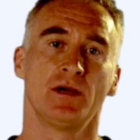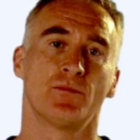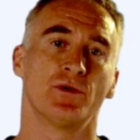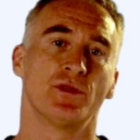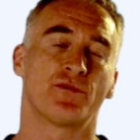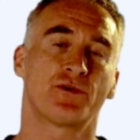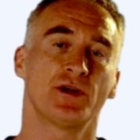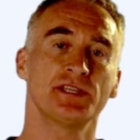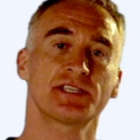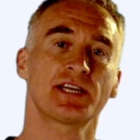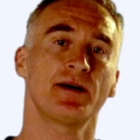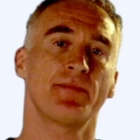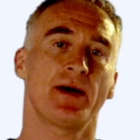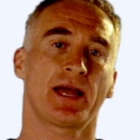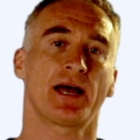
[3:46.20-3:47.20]
When the friends
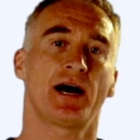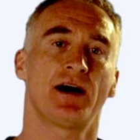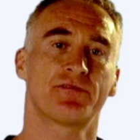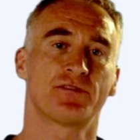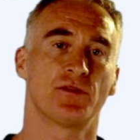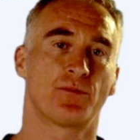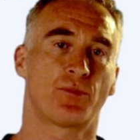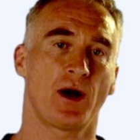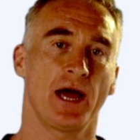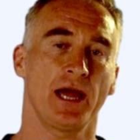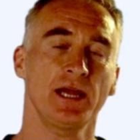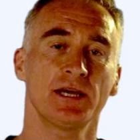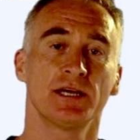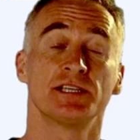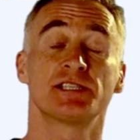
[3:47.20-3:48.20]
come back after the
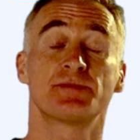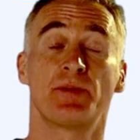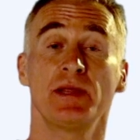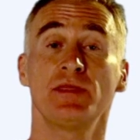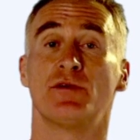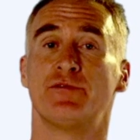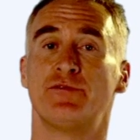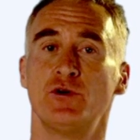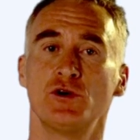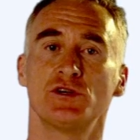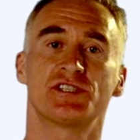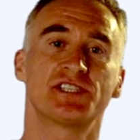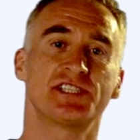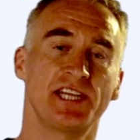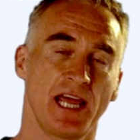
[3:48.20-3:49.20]
break, spend the
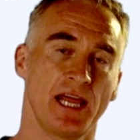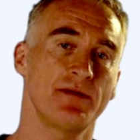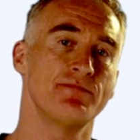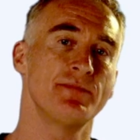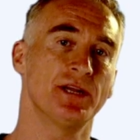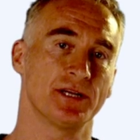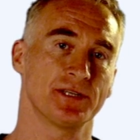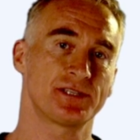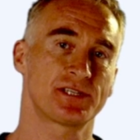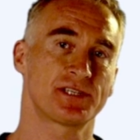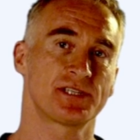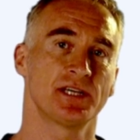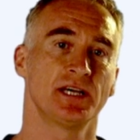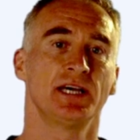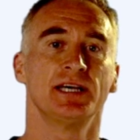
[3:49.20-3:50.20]
first 10
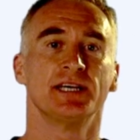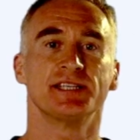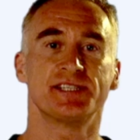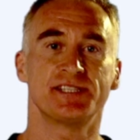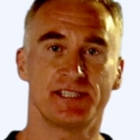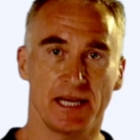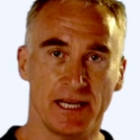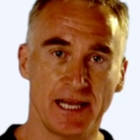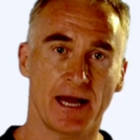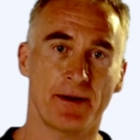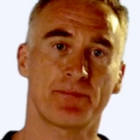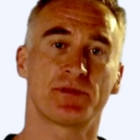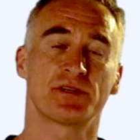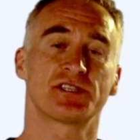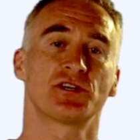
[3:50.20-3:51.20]
minutes setting
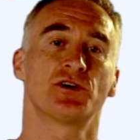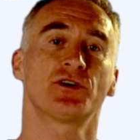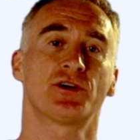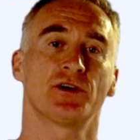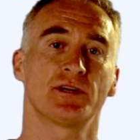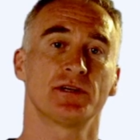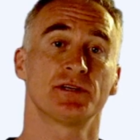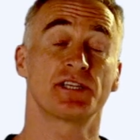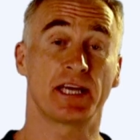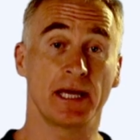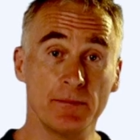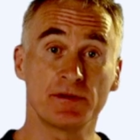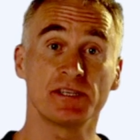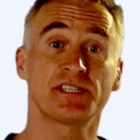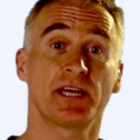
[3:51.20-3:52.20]
up the circuit. So get
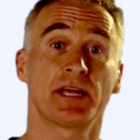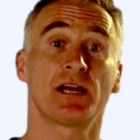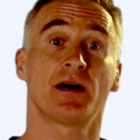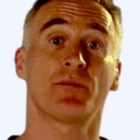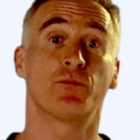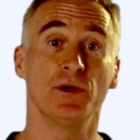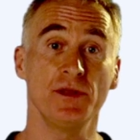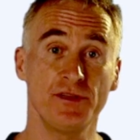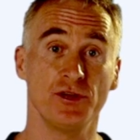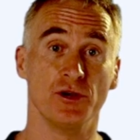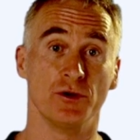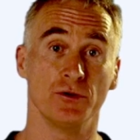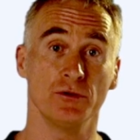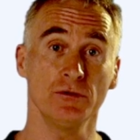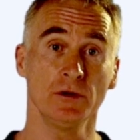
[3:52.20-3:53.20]
them to set it up with
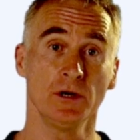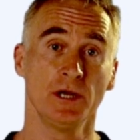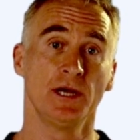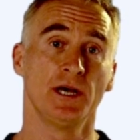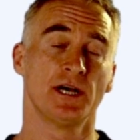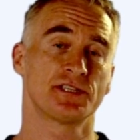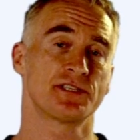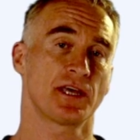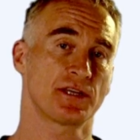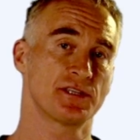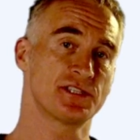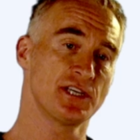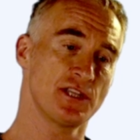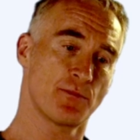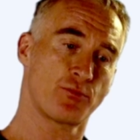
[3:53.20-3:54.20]
you so they can
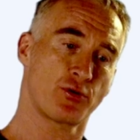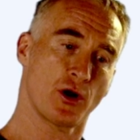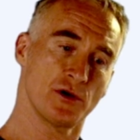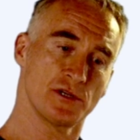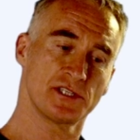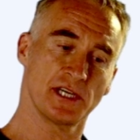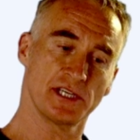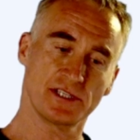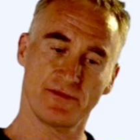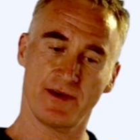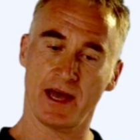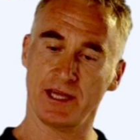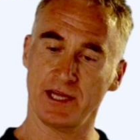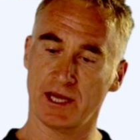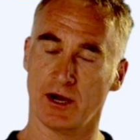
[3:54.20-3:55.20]
see the process of
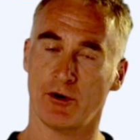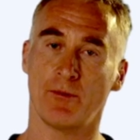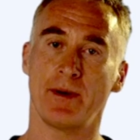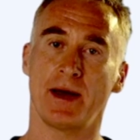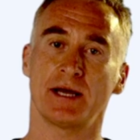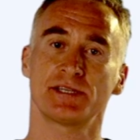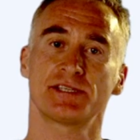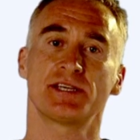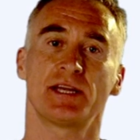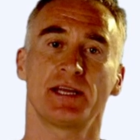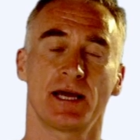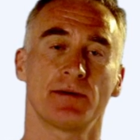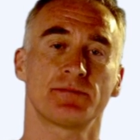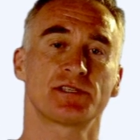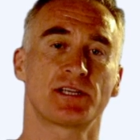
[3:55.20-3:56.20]
how you go about
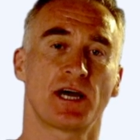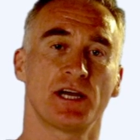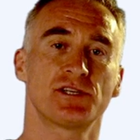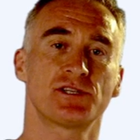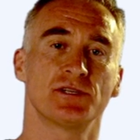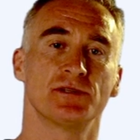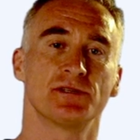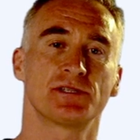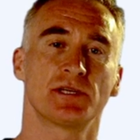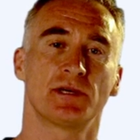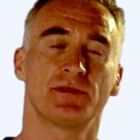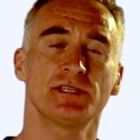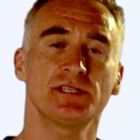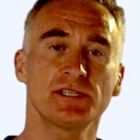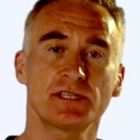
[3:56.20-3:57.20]
setting up stations.
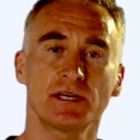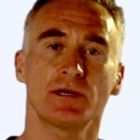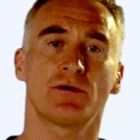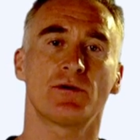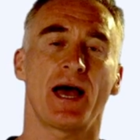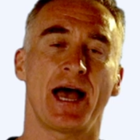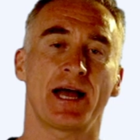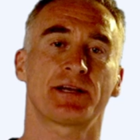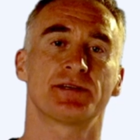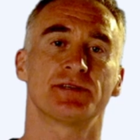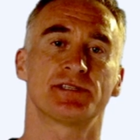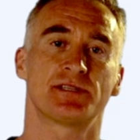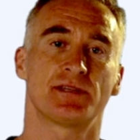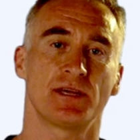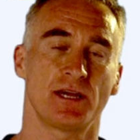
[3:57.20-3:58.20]
And this is going to act
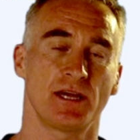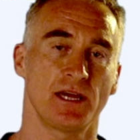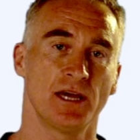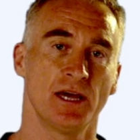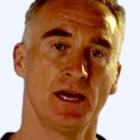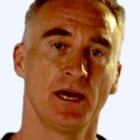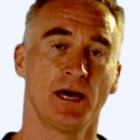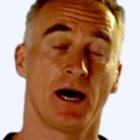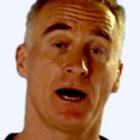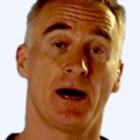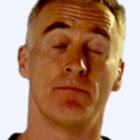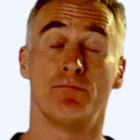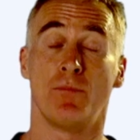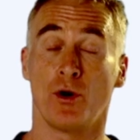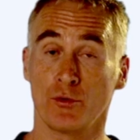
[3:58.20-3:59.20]
as the
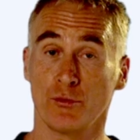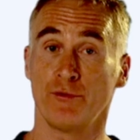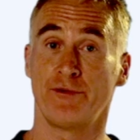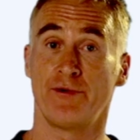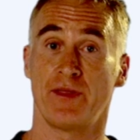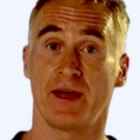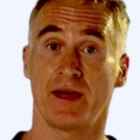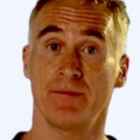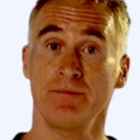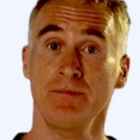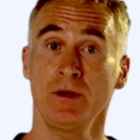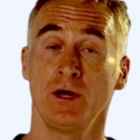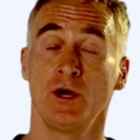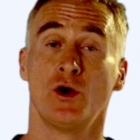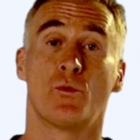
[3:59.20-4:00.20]
model for them
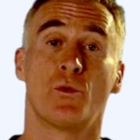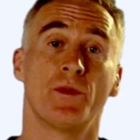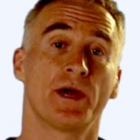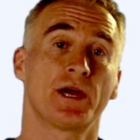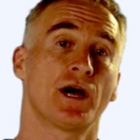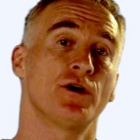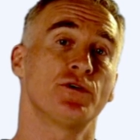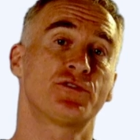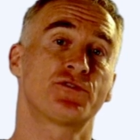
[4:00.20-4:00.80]
when they go